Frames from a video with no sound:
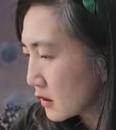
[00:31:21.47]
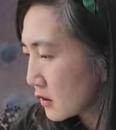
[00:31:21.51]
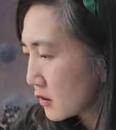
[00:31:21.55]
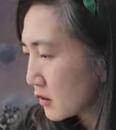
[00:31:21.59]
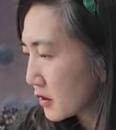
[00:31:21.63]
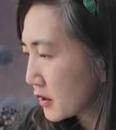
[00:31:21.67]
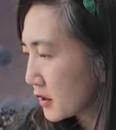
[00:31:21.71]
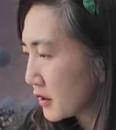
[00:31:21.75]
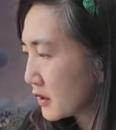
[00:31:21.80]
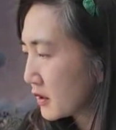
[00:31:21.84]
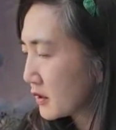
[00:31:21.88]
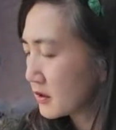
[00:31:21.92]

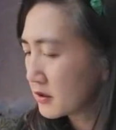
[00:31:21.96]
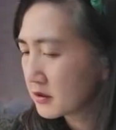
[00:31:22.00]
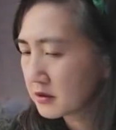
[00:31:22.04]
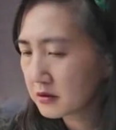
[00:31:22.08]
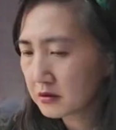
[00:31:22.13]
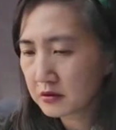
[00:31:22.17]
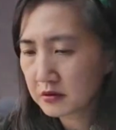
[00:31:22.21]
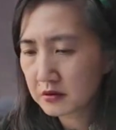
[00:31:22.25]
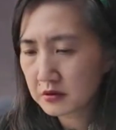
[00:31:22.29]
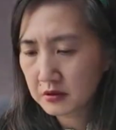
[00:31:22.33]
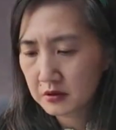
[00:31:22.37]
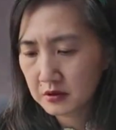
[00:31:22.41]

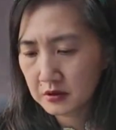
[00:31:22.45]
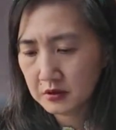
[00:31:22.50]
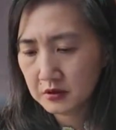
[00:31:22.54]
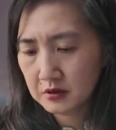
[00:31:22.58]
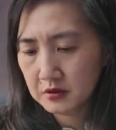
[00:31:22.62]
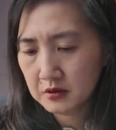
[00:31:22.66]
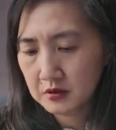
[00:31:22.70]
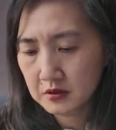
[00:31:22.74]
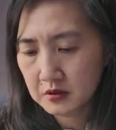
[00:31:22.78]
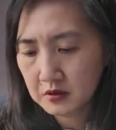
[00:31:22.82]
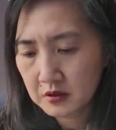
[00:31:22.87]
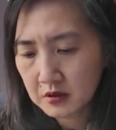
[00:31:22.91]
Okay.
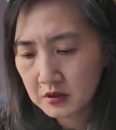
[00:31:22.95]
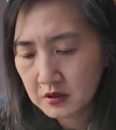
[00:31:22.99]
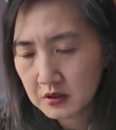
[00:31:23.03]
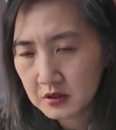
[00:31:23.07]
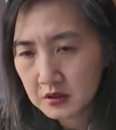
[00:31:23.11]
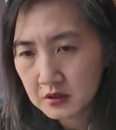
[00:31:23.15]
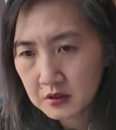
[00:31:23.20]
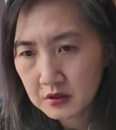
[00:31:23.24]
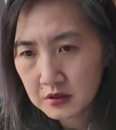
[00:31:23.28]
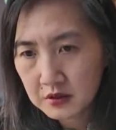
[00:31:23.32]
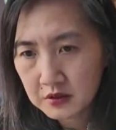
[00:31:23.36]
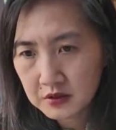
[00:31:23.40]

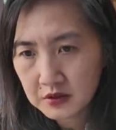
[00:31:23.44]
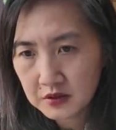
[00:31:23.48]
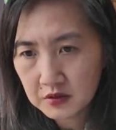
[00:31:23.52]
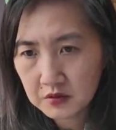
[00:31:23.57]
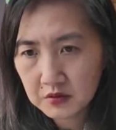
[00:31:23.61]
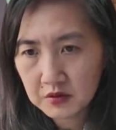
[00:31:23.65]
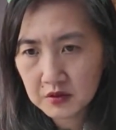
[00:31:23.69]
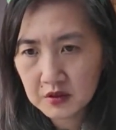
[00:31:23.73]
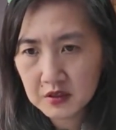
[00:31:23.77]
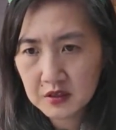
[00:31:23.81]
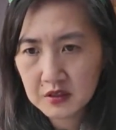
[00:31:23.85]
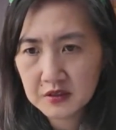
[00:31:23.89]
So
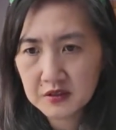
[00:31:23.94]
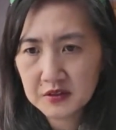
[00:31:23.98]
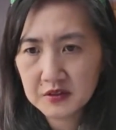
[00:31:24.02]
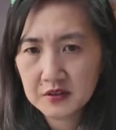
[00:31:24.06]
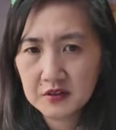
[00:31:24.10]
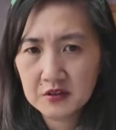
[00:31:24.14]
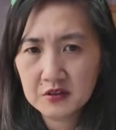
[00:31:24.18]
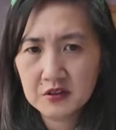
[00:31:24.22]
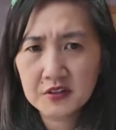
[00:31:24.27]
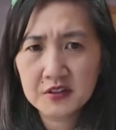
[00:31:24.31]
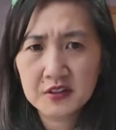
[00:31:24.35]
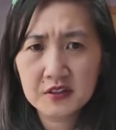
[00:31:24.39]

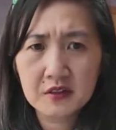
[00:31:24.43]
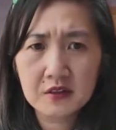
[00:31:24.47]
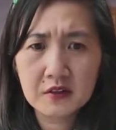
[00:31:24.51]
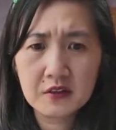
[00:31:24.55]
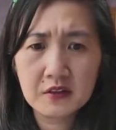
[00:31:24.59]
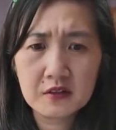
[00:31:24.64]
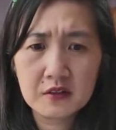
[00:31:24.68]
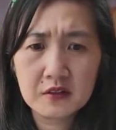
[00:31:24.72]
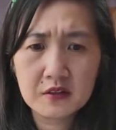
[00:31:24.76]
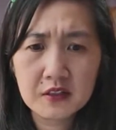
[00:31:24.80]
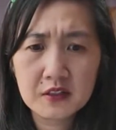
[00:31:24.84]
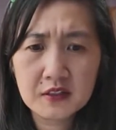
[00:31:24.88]

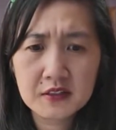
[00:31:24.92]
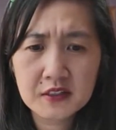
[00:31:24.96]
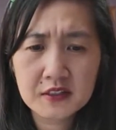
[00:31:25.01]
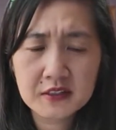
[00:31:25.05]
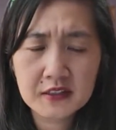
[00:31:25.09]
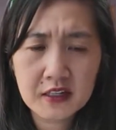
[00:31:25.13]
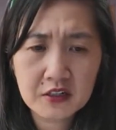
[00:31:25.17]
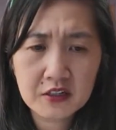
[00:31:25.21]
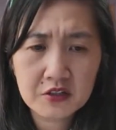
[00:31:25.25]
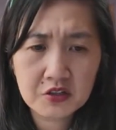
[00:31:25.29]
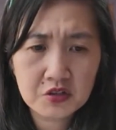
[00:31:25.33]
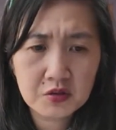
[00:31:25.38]
this is
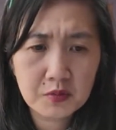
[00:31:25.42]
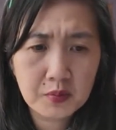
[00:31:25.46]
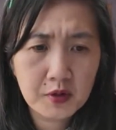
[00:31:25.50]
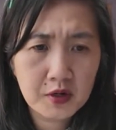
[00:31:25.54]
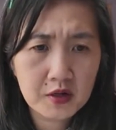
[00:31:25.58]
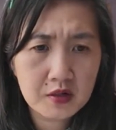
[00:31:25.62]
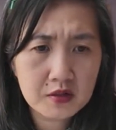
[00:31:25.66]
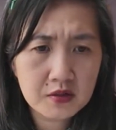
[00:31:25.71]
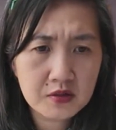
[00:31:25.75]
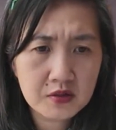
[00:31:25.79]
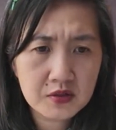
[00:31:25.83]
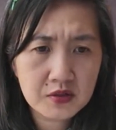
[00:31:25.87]
extra
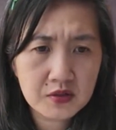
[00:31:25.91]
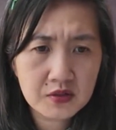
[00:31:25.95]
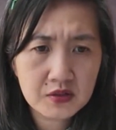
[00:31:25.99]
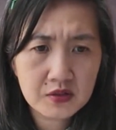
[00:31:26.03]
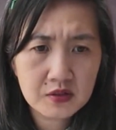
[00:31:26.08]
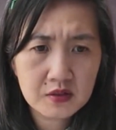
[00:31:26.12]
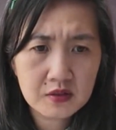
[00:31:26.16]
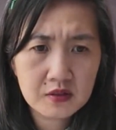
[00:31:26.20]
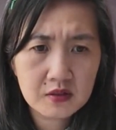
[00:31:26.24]
parts